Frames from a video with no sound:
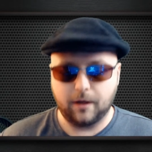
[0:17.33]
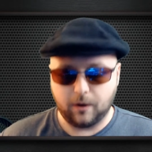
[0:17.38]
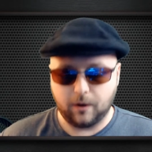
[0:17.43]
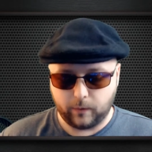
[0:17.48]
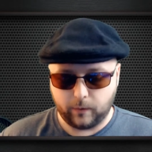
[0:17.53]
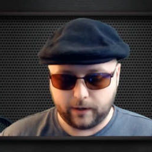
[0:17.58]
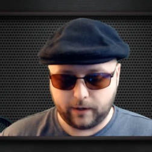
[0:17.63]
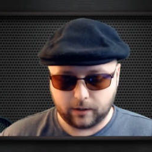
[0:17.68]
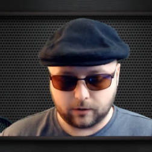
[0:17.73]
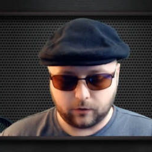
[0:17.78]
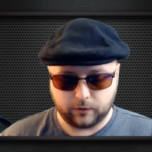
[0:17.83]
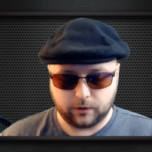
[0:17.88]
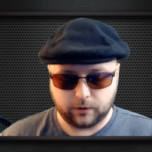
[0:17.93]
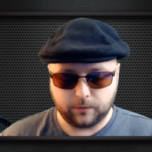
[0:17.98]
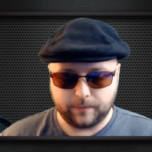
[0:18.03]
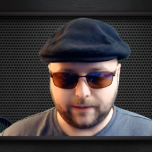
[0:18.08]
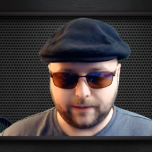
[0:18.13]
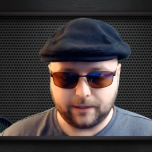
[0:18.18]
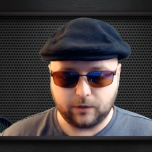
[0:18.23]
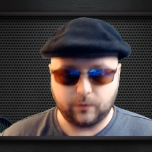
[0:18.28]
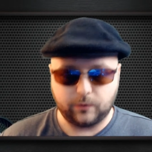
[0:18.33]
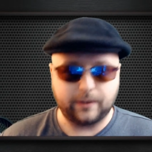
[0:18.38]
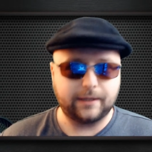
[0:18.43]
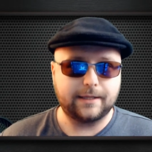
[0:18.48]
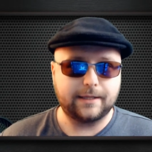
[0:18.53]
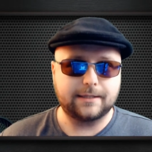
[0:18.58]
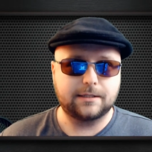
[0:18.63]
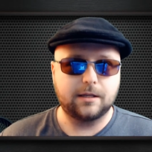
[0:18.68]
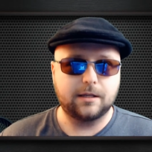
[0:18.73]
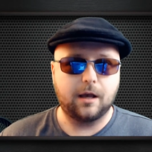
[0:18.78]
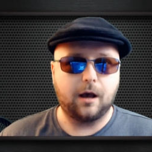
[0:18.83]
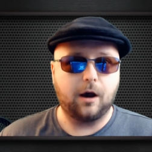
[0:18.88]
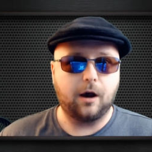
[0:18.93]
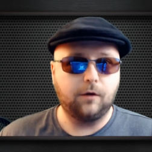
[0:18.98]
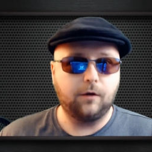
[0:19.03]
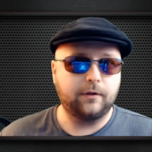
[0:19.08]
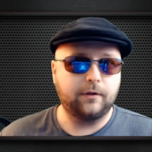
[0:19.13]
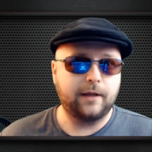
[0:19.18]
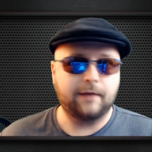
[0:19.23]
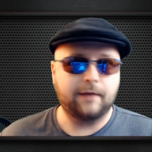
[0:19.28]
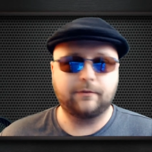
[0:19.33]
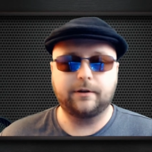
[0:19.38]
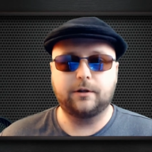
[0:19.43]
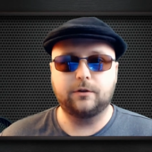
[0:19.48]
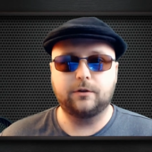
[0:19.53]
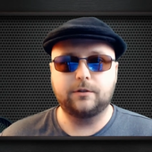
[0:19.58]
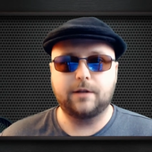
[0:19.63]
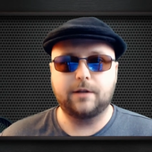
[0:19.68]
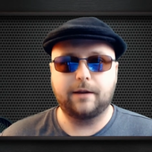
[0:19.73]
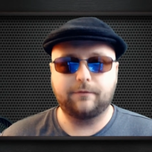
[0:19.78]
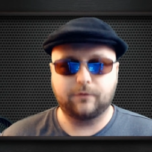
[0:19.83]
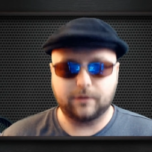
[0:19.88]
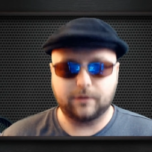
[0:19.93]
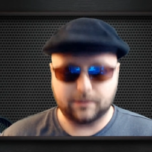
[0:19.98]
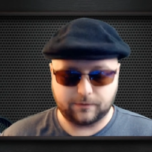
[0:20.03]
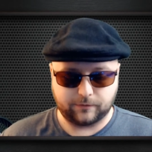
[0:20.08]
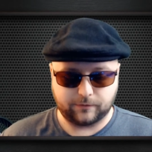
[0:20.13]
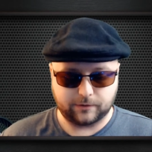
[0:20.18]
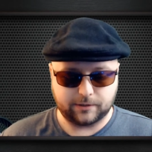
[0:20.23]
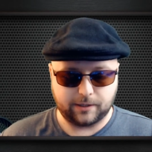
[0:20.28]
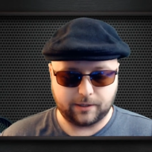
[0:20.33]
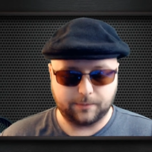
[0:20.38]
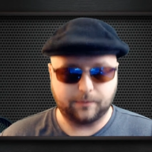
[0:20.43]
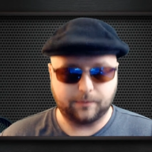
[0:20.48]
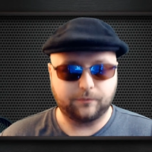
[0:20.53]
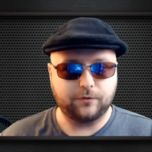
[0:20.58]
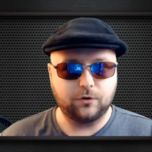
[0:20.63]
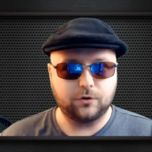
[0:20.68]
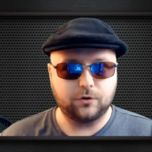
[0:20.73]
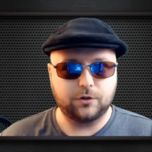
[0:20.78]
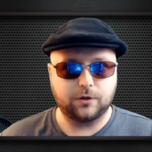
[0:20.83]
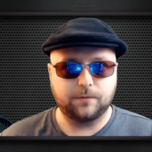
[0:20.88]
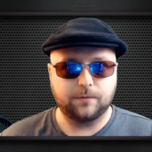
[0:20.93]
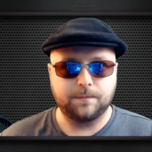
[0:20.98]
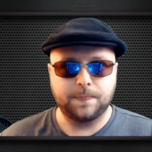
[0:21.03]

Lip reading: We are going to be doing this hopefully every Tuesday for this foreseeable future